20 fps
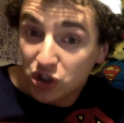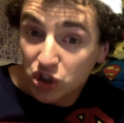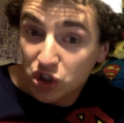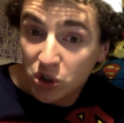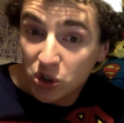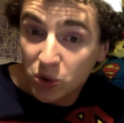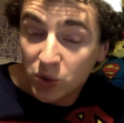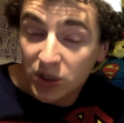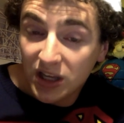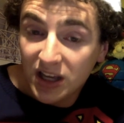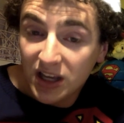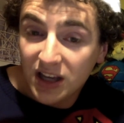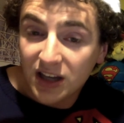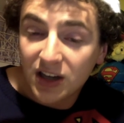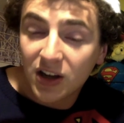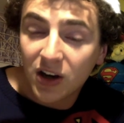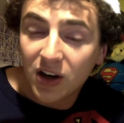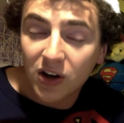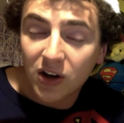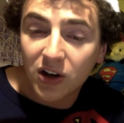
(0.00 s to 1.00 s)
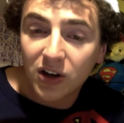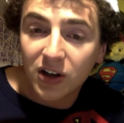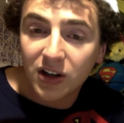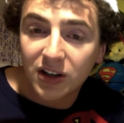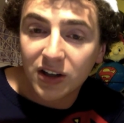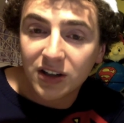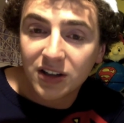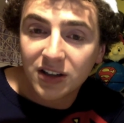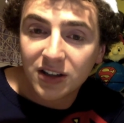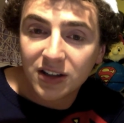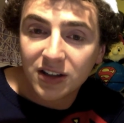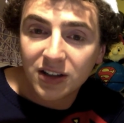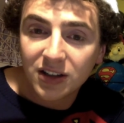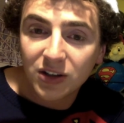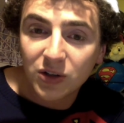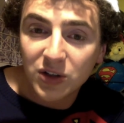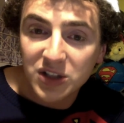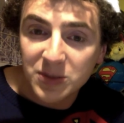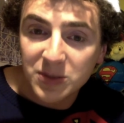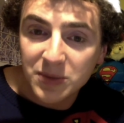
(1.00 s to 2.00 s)
Tune in on
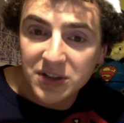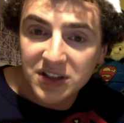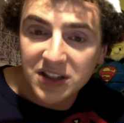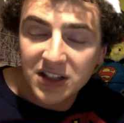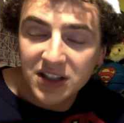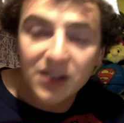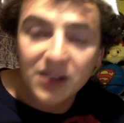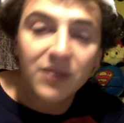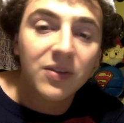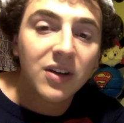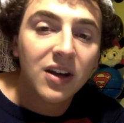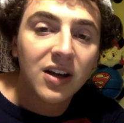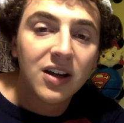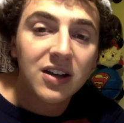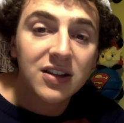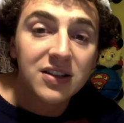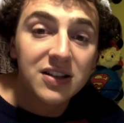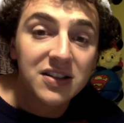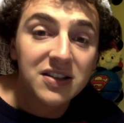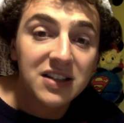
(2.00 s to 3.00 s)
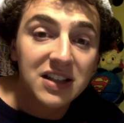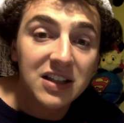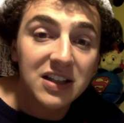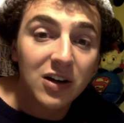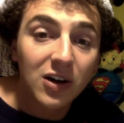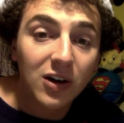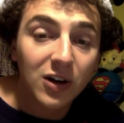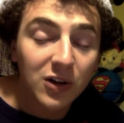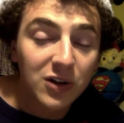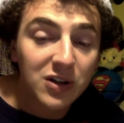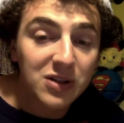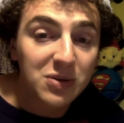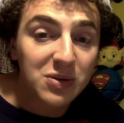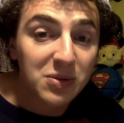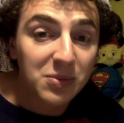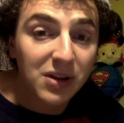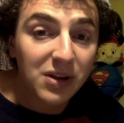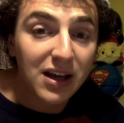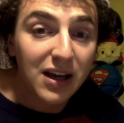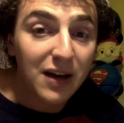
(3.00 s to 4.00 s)
Christmas Eve to see our
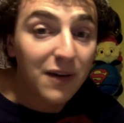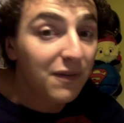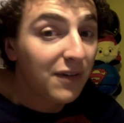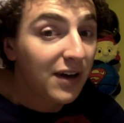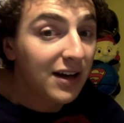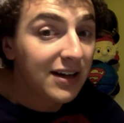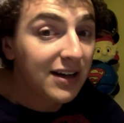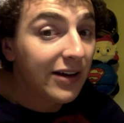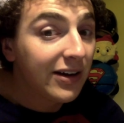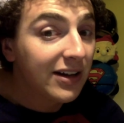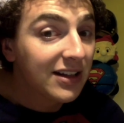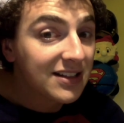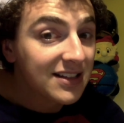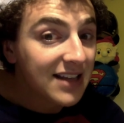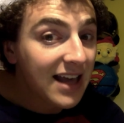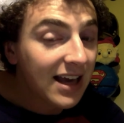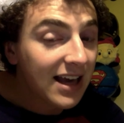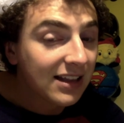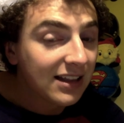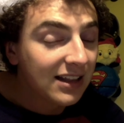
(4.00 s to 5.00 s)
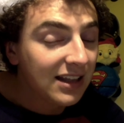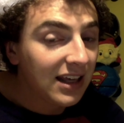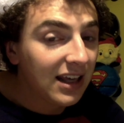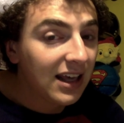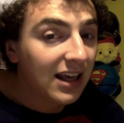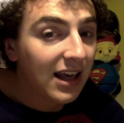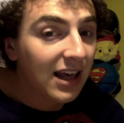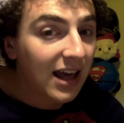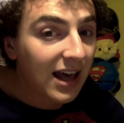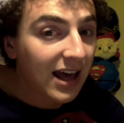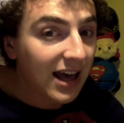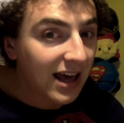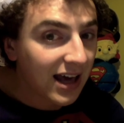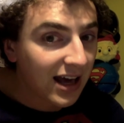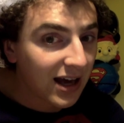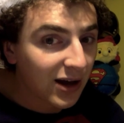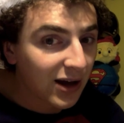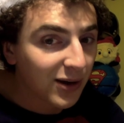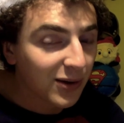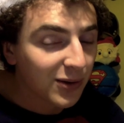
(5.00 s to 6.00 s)
Christmas play and find out exactly
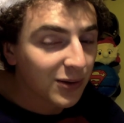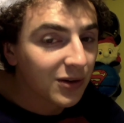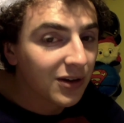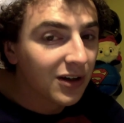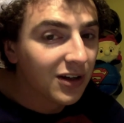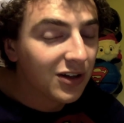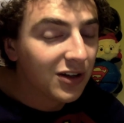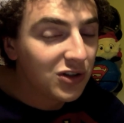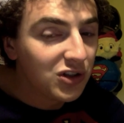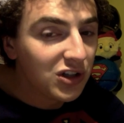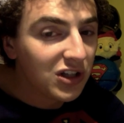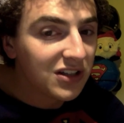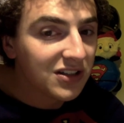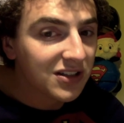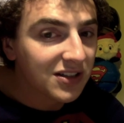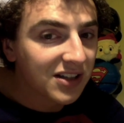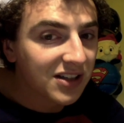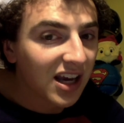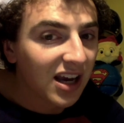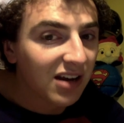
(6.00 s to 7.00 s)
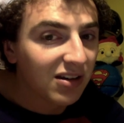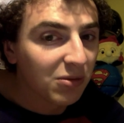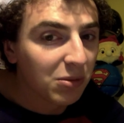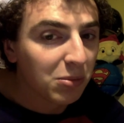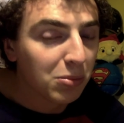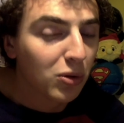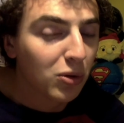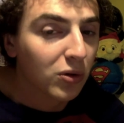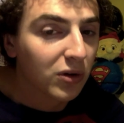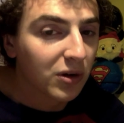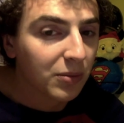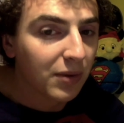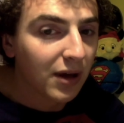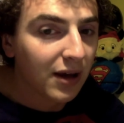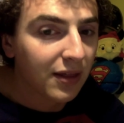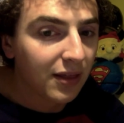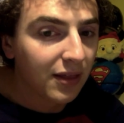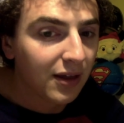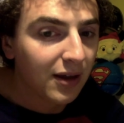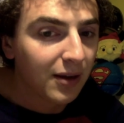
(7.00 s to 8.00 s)
how Jesus came to be born in
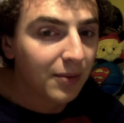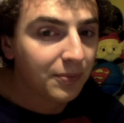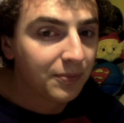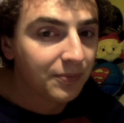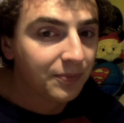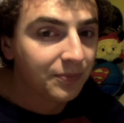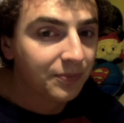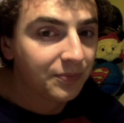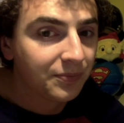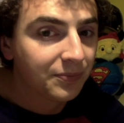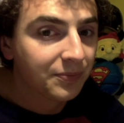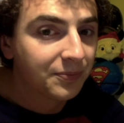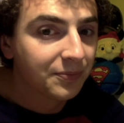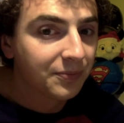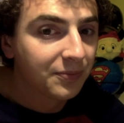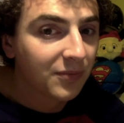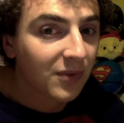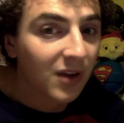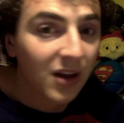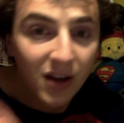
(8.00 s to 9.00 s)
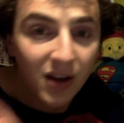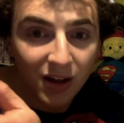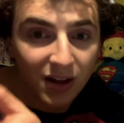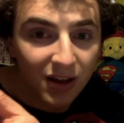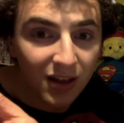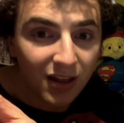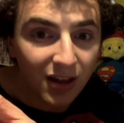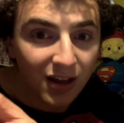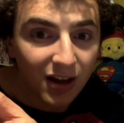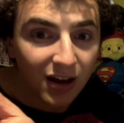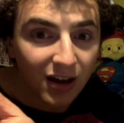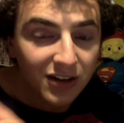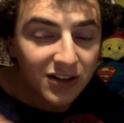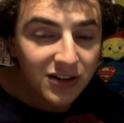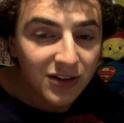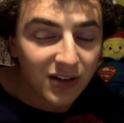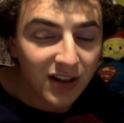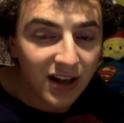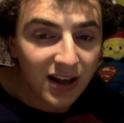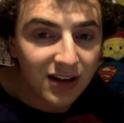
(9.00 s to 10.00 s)
Bethlehem.
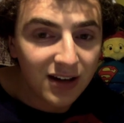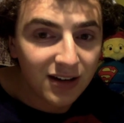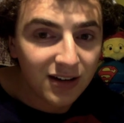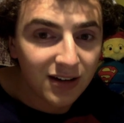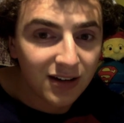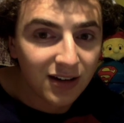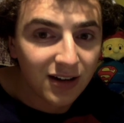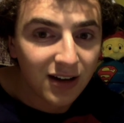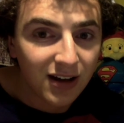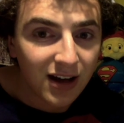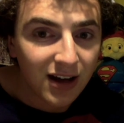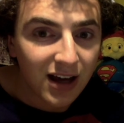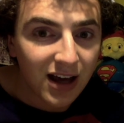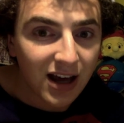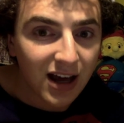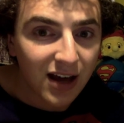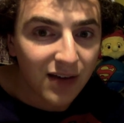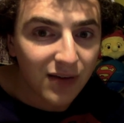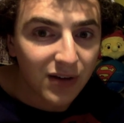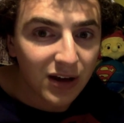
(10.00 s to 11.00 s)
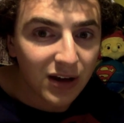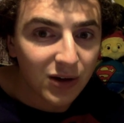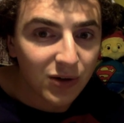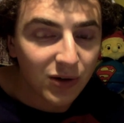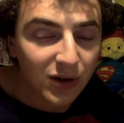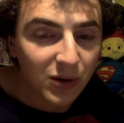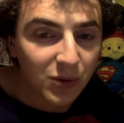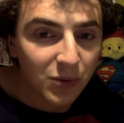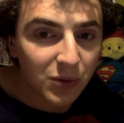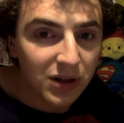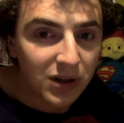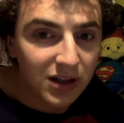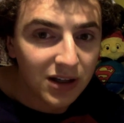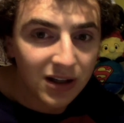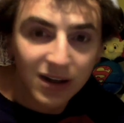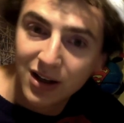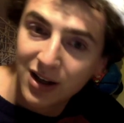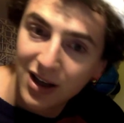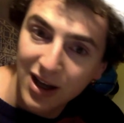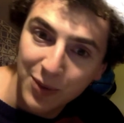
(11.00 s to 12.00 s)
Until then, have a great
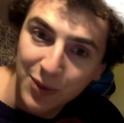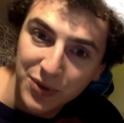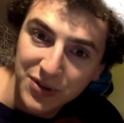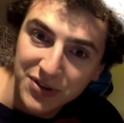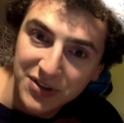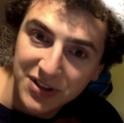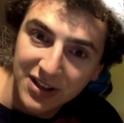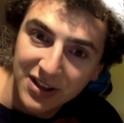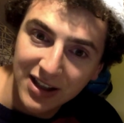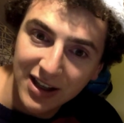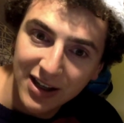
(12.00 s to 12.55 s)
week, and we'll see you